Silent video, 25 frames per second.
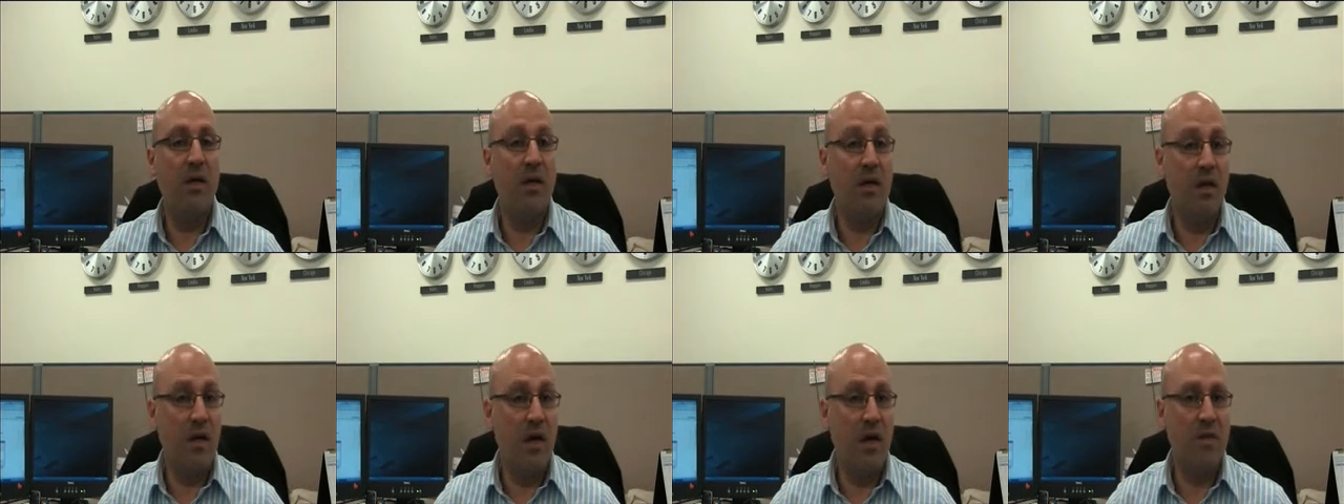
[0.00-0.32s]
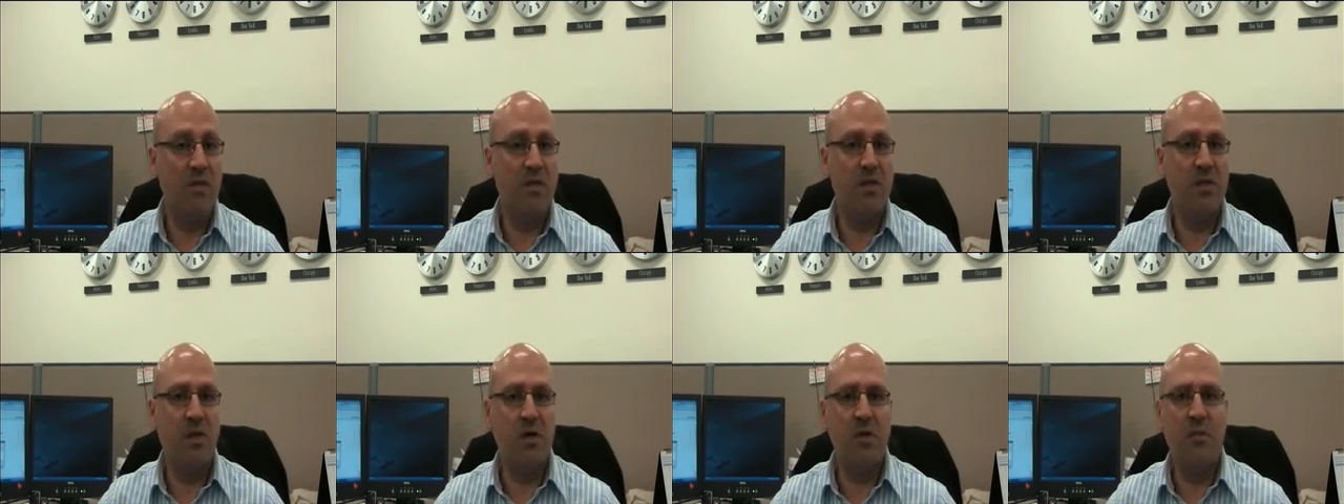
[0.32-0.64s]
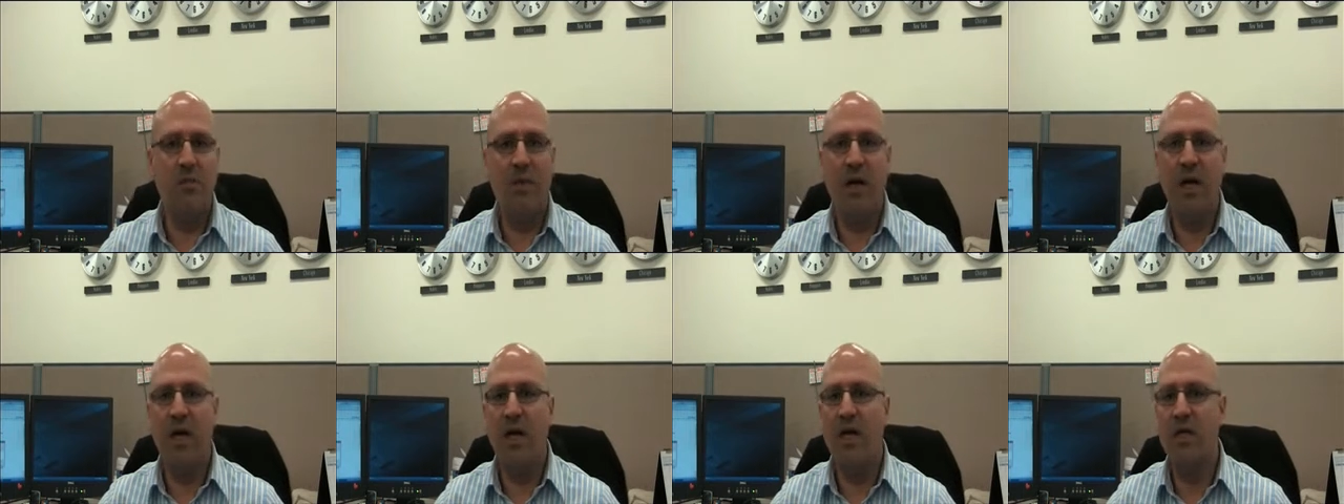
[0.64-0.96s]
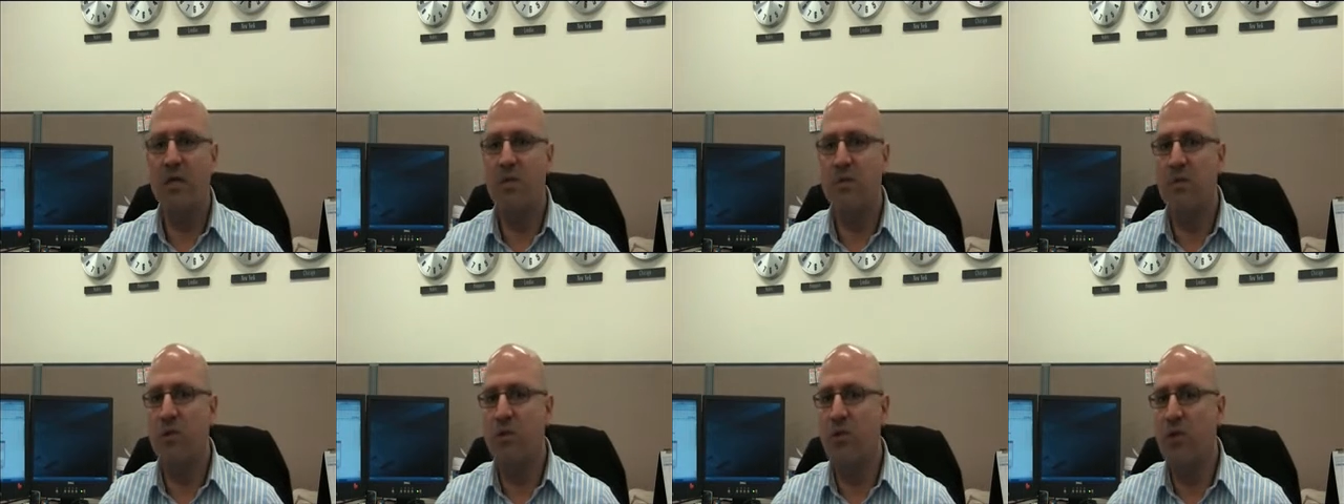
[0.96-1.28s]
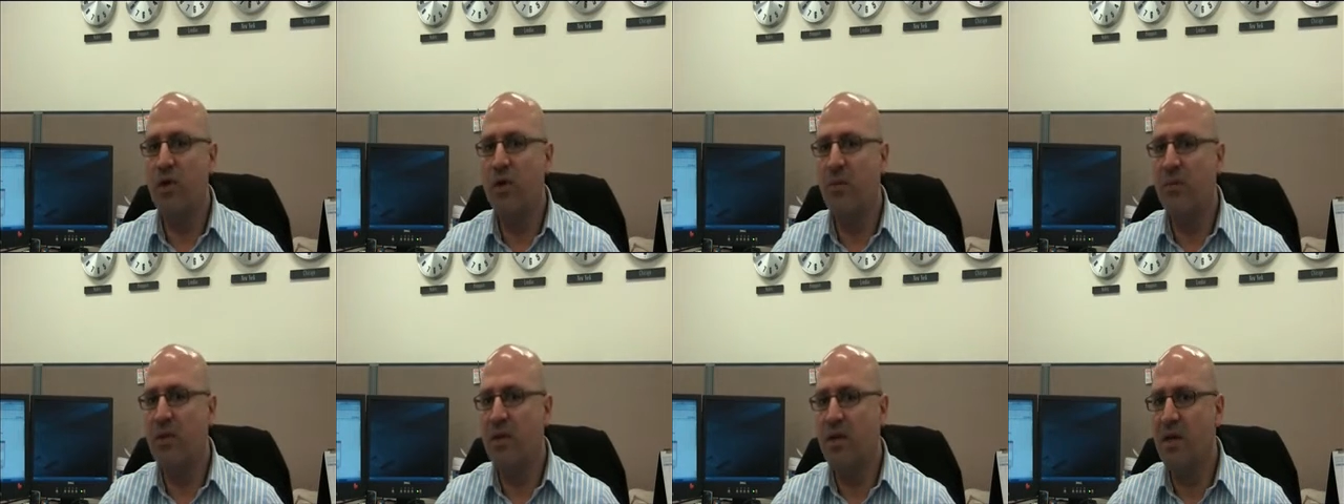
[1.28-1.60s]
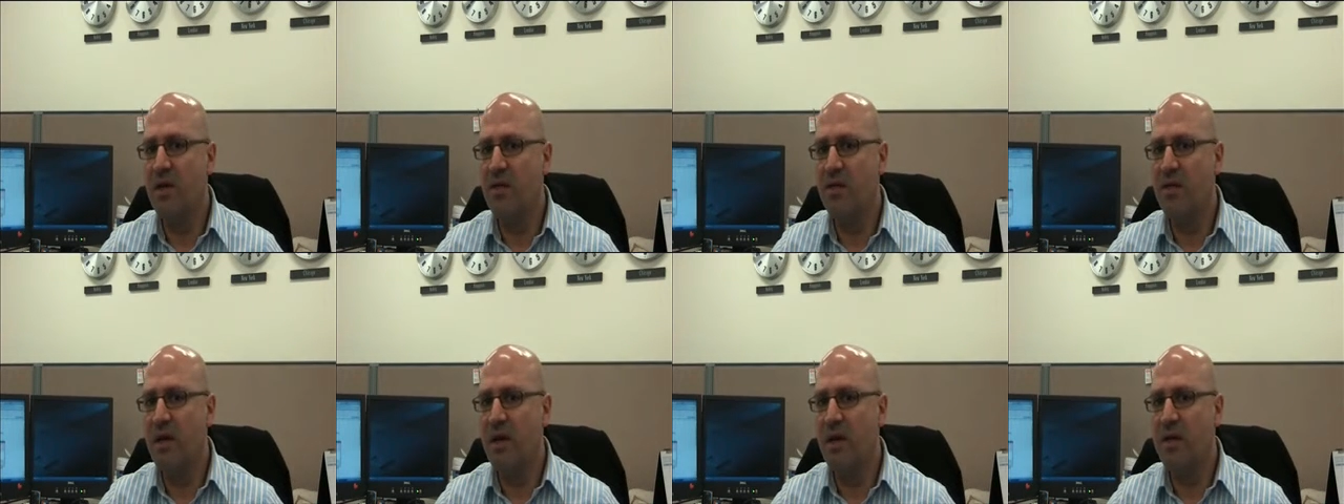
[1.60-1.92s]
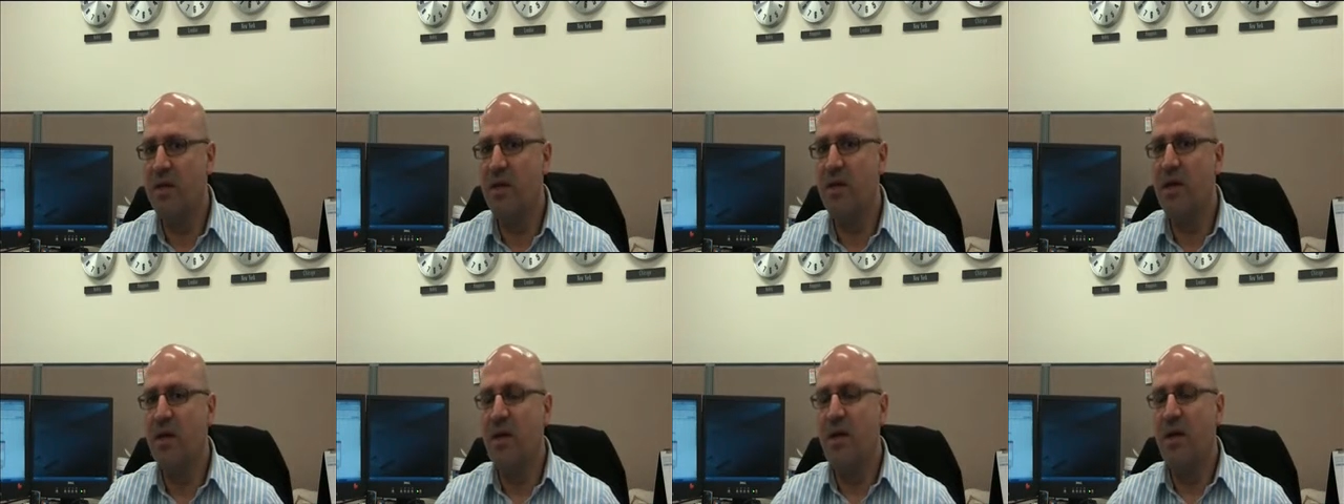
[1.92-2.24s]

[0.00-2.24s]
livestock markets, but we believe that